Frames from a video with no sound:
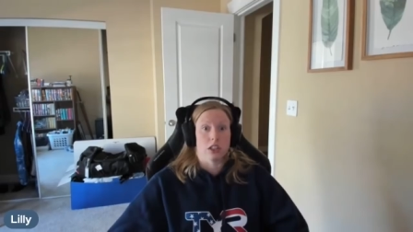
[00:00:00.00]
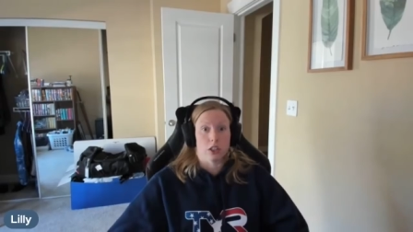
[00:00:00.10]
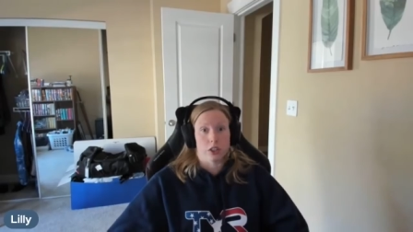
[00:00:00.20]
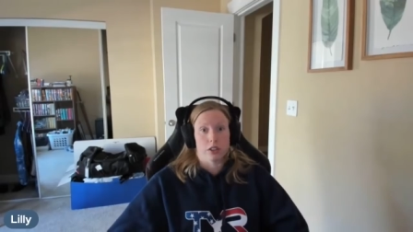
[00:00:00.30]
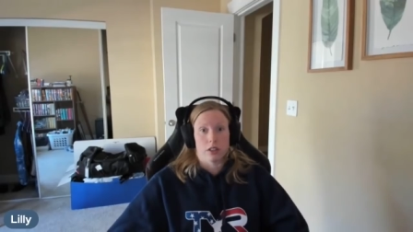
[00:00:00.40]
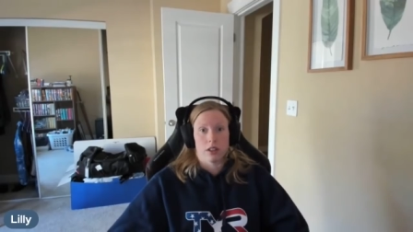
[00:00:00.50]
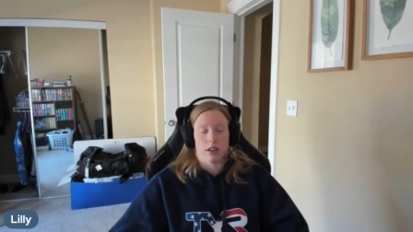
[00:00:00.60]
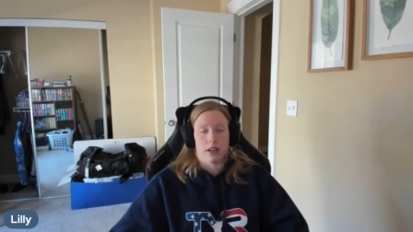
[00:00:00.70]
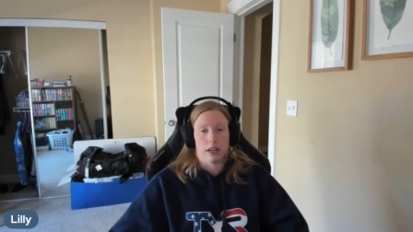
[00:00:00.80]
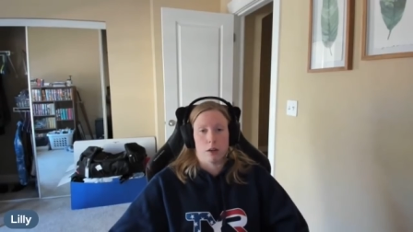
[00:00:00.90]
to learn.
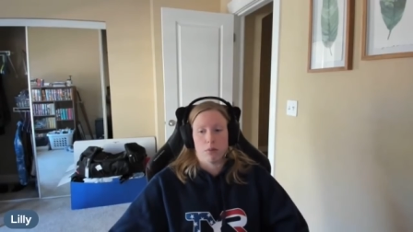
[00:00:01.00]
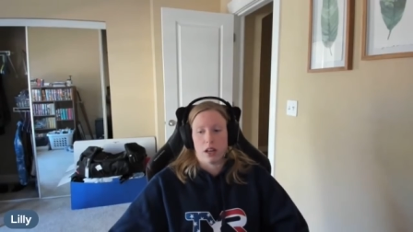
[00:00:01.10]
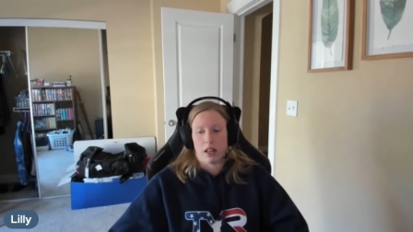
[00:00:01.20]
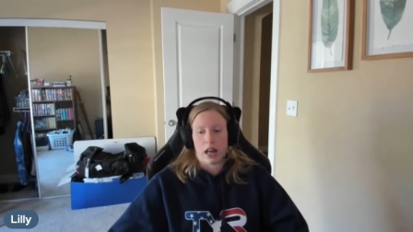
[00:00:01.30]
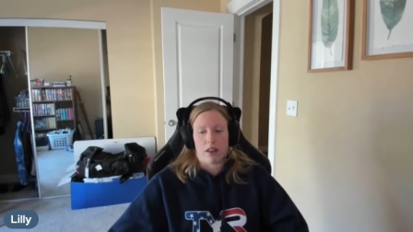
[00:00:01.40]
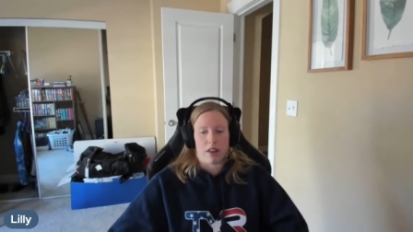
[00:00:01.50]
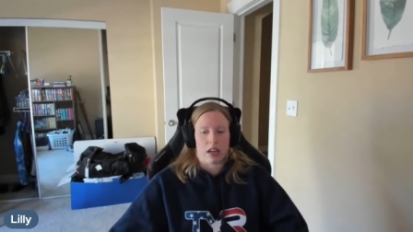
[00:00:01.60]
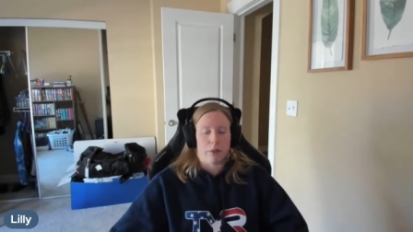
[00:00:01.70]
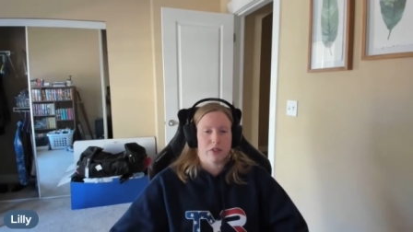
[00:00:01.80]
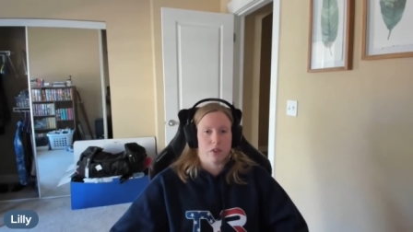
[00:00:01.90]
Um, and a lot of that
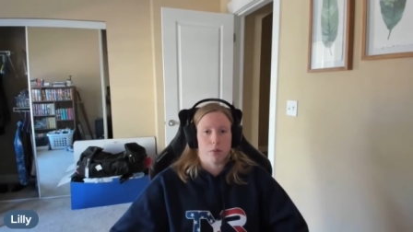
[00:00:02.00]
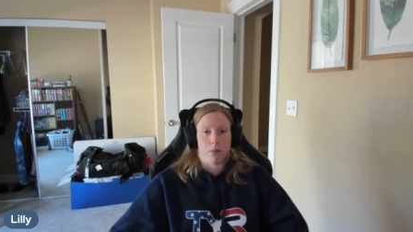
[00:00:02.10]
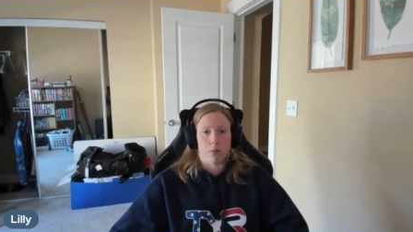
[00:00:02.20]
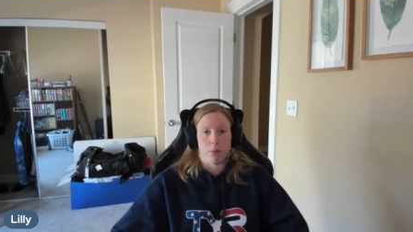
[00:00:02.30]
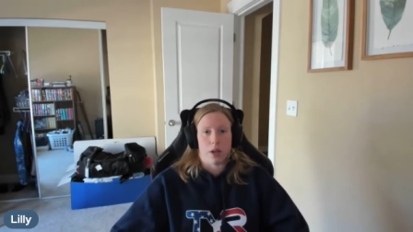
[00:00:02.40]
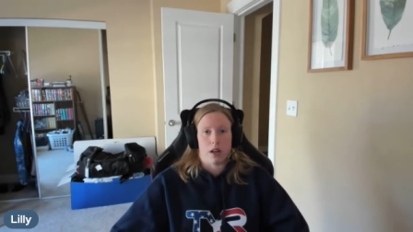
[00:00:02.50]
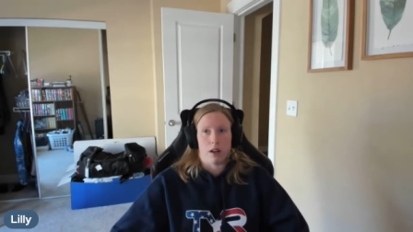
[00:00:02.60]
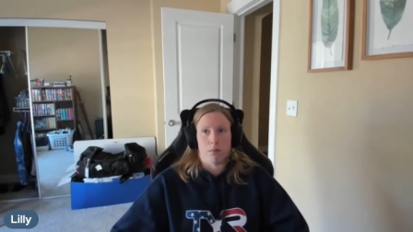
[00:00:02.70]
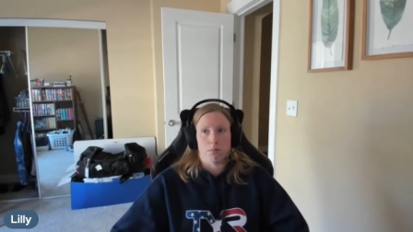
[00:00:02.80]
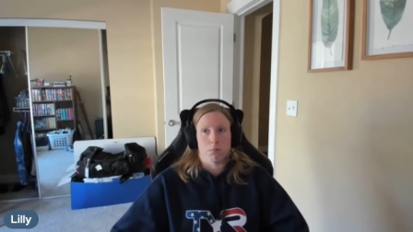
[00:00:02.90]
comes from
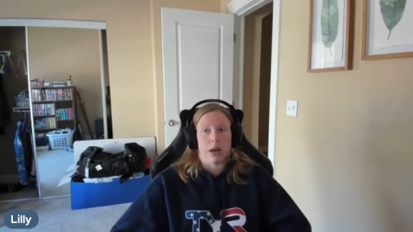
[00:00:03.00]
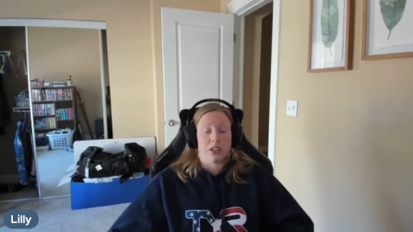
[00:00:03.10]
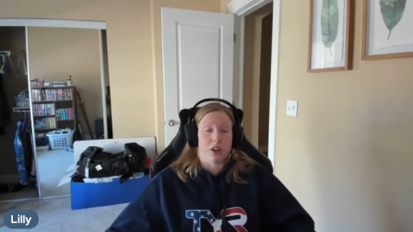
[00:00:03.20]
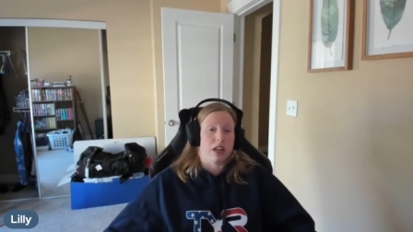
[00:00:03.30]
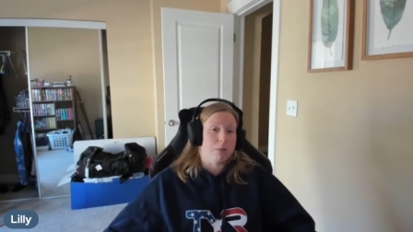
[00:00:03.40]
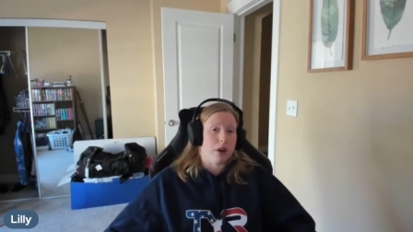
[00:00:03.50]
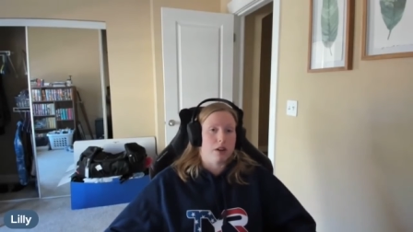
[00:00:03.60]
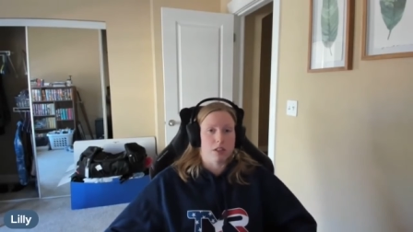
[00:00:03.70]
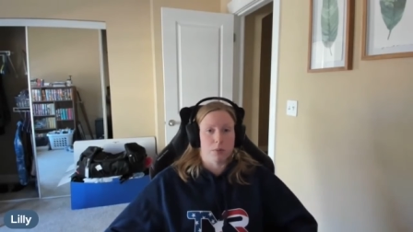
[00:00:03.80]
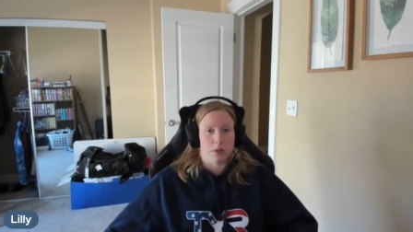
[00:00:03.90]
uh, my training
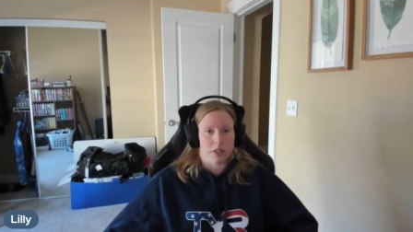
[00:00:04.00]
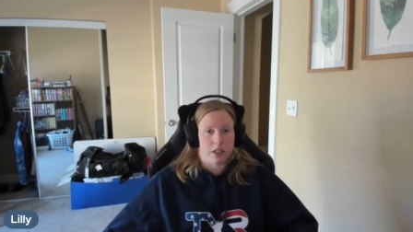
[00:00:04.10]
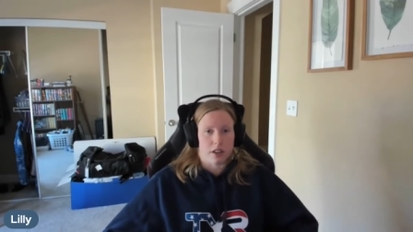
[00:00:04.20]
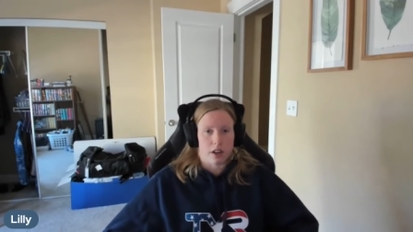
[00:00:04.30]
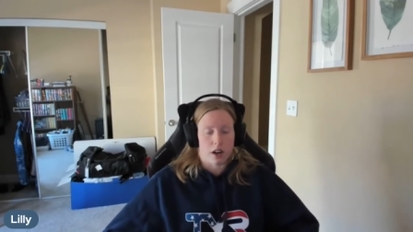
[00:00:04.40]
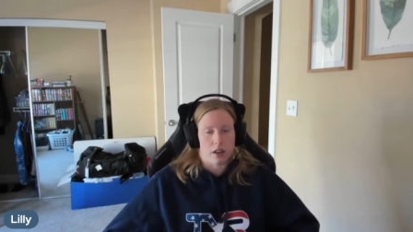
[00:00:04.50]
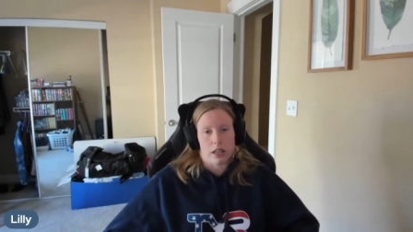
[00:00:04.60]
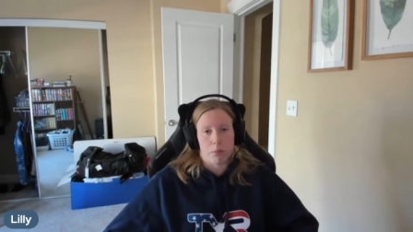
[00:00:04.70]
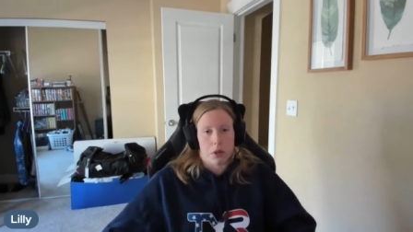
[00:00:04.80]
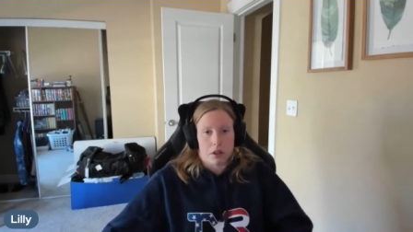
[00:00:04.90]
partners. Mostly are, are
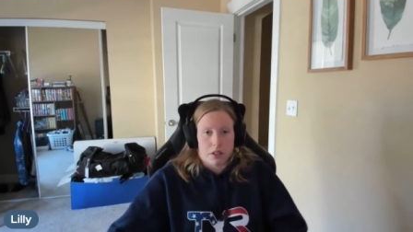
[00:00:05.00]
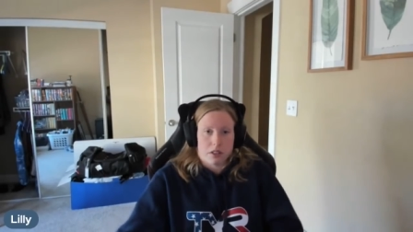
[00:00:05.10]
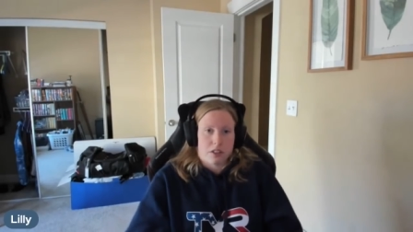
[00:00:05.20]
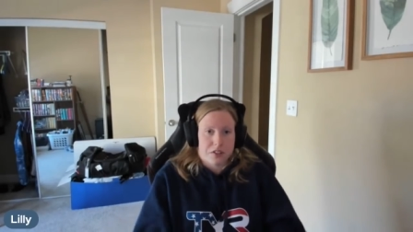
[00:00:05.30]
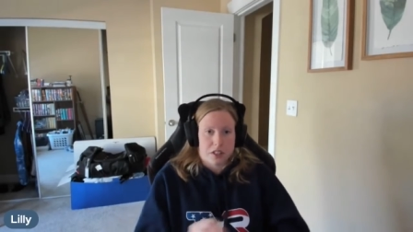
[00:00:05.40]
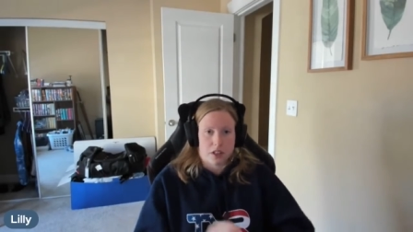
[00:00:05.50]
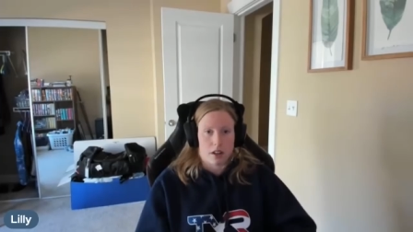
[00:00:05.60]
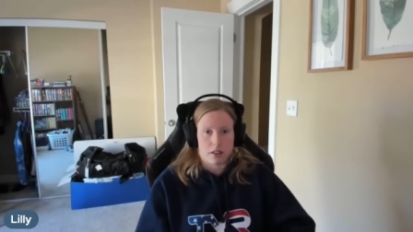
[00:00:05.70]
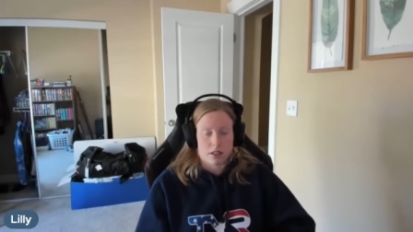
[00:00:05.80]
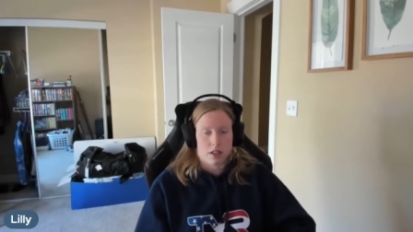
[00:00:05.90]
like middle distance
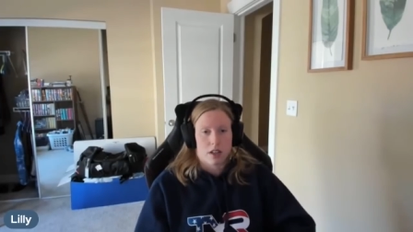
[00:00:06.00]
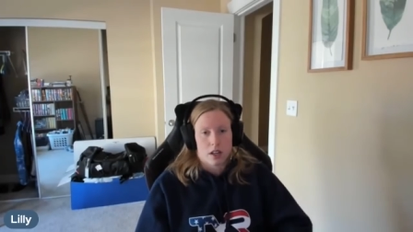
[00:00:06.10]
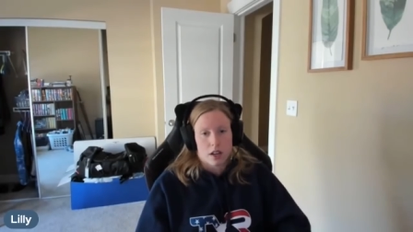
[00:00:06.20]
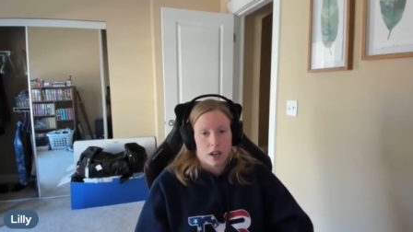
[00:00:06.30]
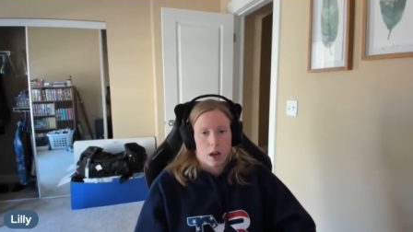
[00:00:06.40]
freestylers, right.